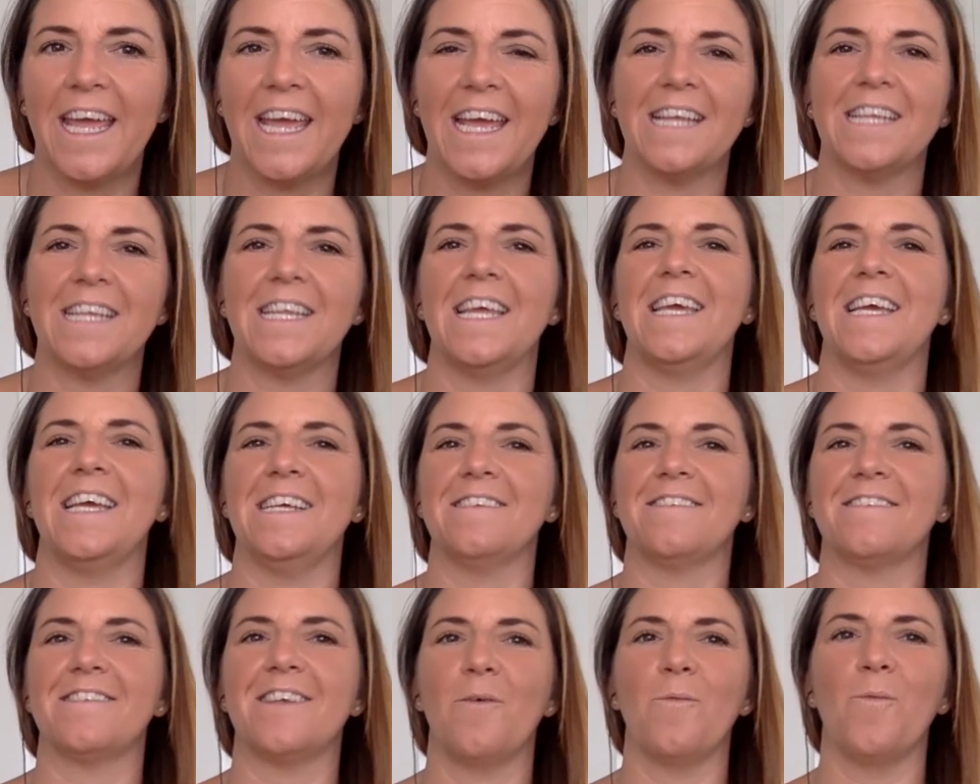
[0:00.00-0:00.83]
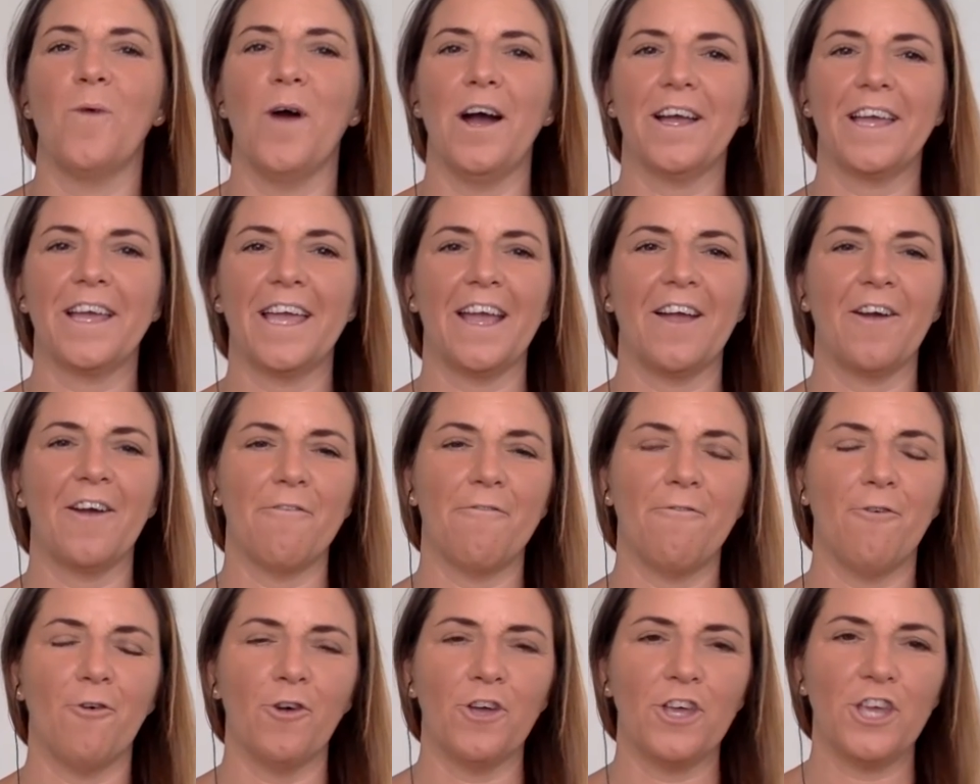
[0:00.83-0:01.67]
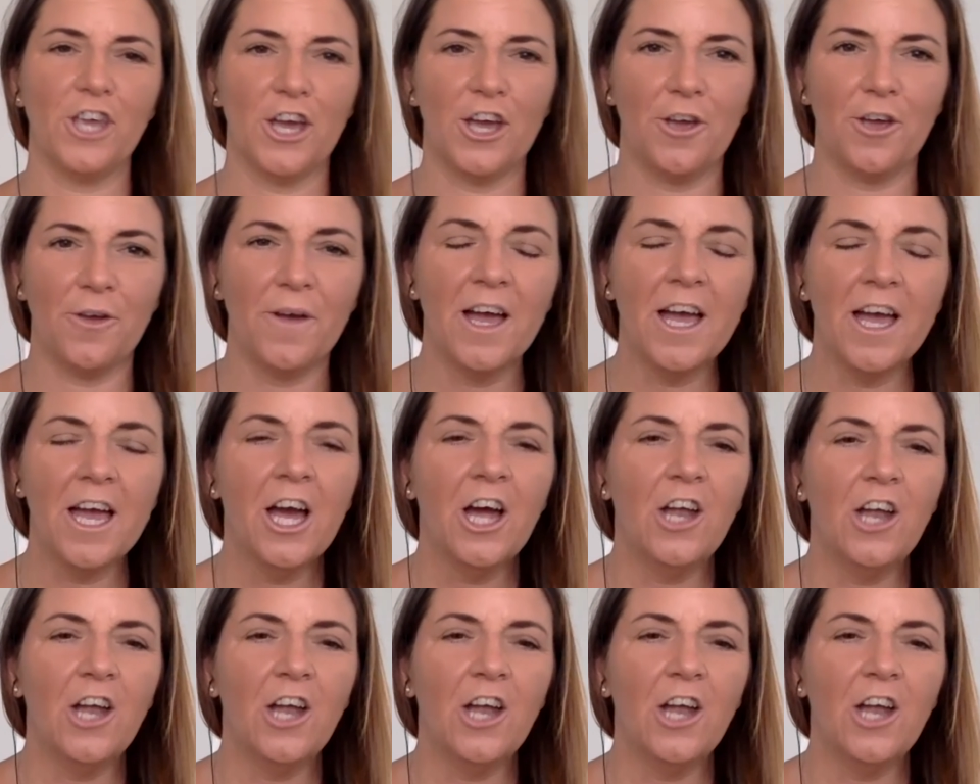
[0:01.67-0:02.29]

it is working for you.